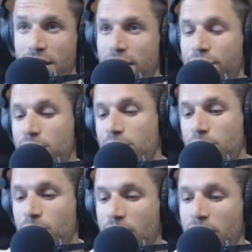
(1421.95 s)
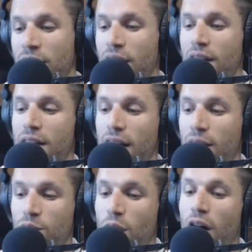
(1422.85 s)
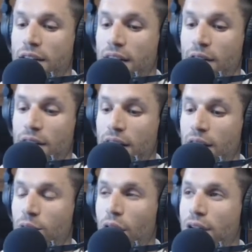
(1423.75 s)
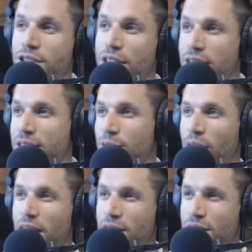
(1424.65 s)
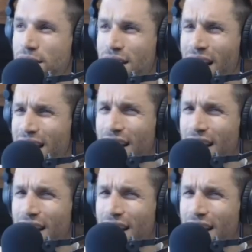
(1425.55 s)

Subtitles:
The difference between like a raw dairy, like a raw cheese and a regular cheese,